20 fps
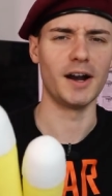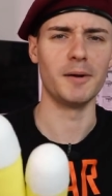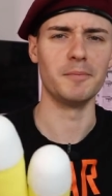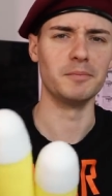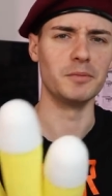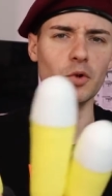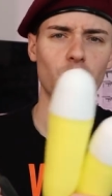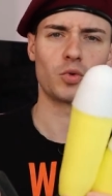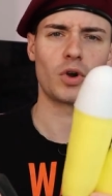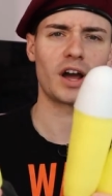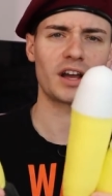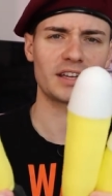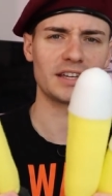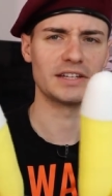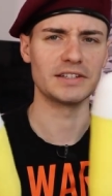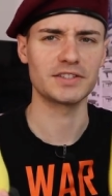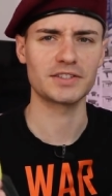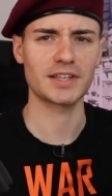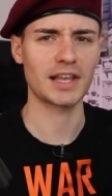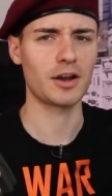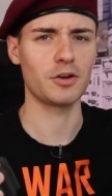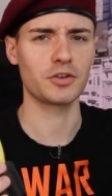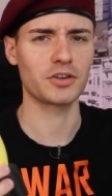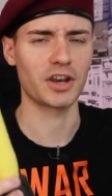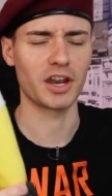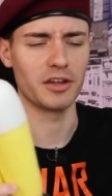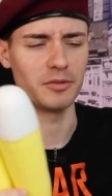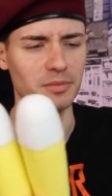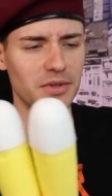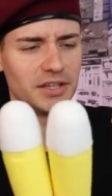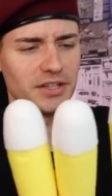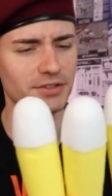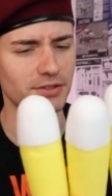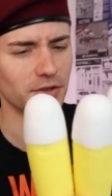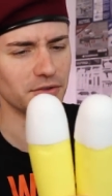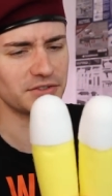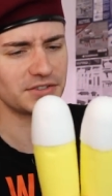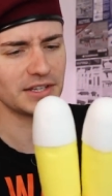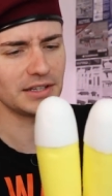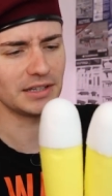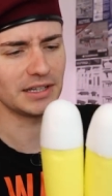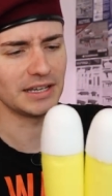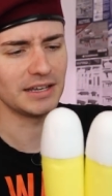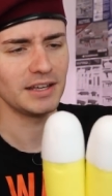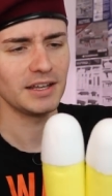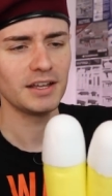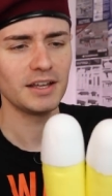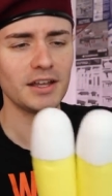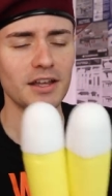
rockets. How could I be so silly?